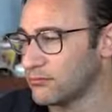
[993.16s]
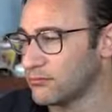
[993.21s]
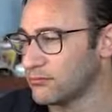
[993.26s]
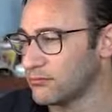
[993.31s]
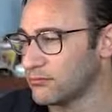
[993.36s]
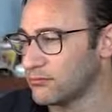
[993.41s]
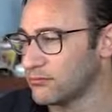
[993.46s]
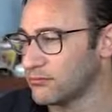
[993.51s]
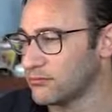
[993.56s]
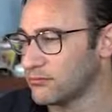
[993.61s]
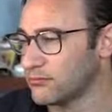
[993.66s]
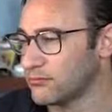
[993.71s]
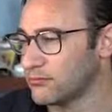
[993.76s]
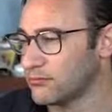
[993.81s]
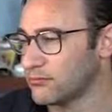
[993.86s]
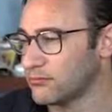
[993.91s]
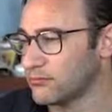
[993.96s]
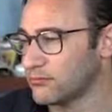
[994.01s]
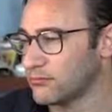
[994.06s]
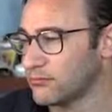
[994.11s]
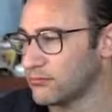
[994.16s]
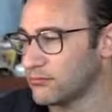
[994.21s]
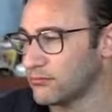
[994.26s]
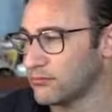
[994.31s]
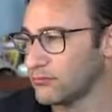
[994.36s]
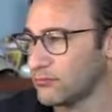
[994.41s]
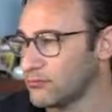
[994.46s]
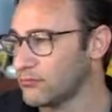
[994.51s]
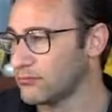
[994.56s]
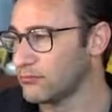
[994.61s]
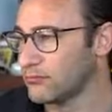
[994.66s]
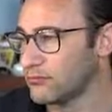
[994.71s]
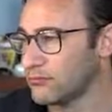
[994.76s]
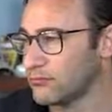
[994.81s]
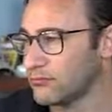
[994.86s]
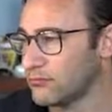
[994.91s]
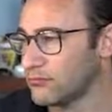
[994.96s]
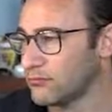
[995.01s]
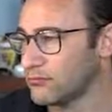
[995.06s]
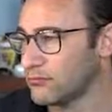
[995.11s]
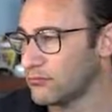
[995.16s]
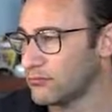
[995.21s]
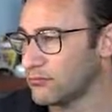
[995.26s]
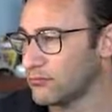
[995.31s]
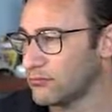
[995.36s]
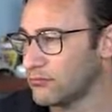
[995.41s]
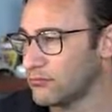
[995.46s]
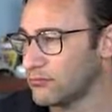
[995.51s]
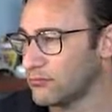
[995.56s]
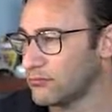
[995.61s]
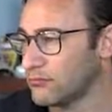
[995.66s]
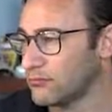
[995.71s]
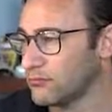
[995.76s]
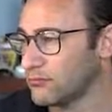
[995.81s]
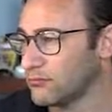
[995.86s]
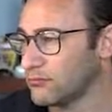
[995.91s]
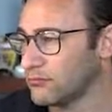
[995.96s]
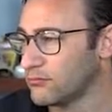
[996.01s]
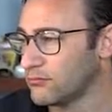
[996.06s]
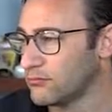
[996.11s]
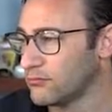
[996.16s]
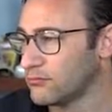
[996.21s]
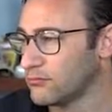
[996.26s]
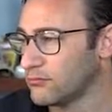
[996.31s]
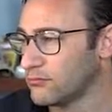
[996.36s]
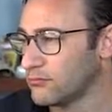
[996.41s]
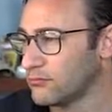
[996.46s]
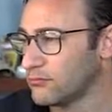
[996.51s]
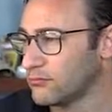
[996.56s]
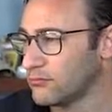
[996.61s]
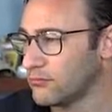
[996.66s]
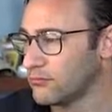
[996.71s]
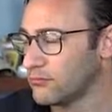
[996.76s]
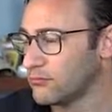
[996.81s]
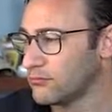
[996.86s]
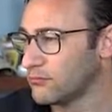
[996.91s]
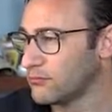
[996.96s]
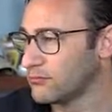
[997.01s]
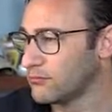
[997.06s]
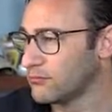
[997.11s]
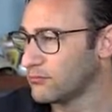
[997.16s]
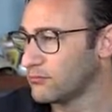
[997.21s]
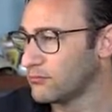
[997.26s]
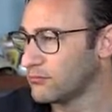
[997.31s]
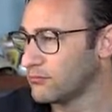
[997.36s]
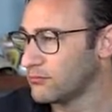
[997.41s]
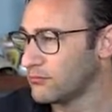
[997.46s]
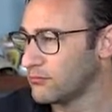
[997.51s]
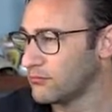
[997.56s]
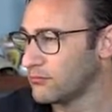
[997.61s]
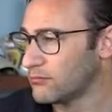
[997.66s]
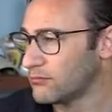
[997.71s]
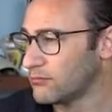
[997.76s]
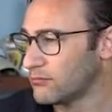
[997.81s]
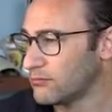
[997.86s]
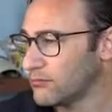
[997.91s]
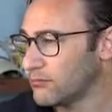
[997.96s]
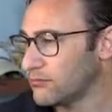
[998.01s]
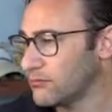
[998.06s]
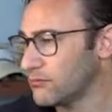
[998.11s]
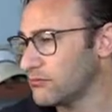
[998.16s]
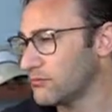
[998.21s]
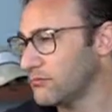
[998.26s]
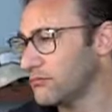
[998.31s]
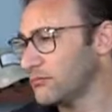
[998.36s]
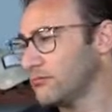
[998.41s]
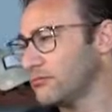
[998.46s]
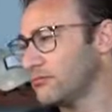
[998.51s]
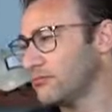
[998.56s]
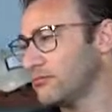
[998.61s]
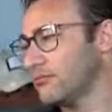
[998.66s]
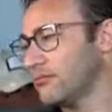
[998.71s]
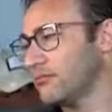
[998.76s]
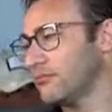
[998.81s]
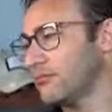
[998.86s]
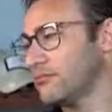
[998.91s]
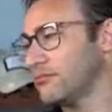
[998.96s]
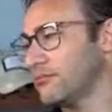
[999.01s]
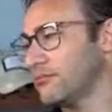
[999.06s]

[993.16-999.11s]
(silent)